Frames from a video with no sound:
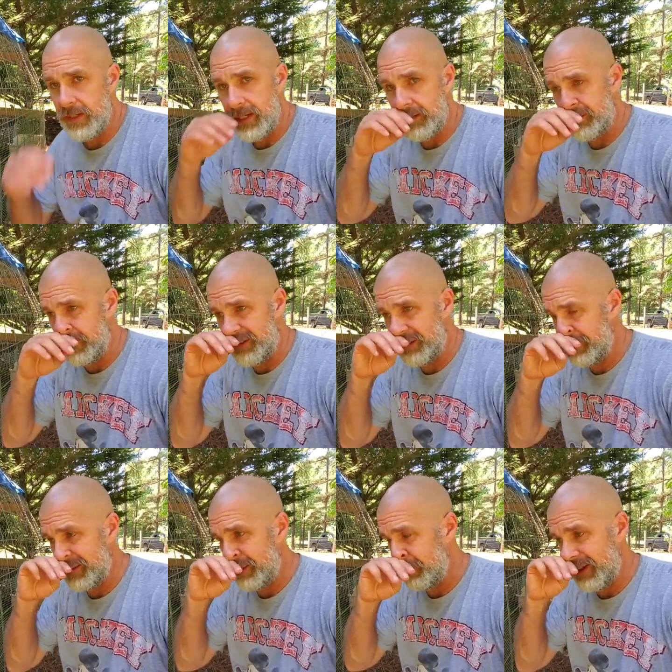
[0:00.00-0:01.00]
And it's just,
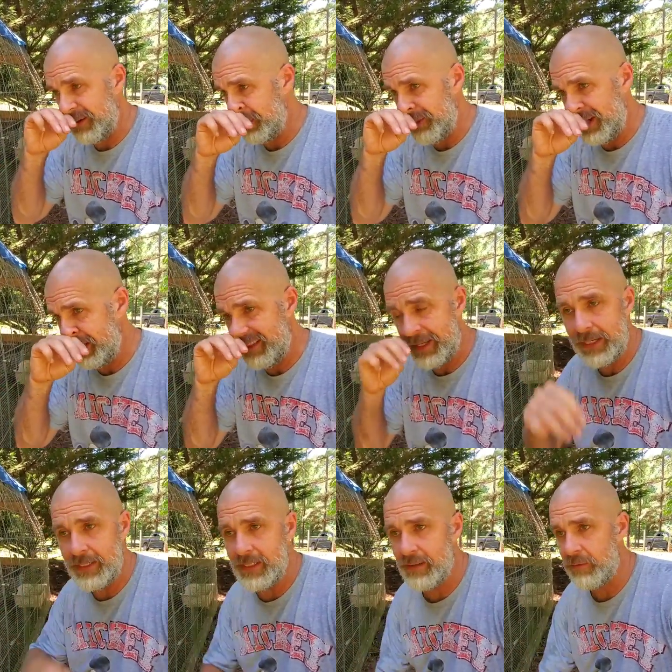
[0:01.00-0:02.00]
we don't do
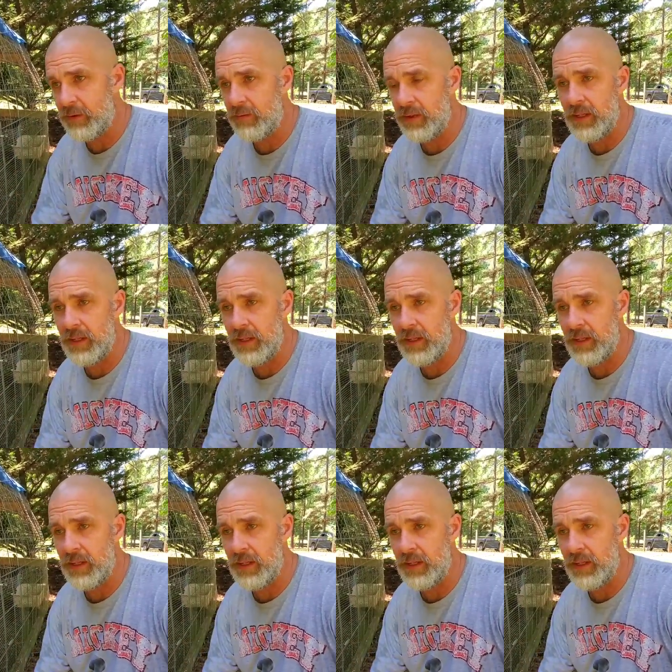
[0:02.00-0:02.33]
anything different.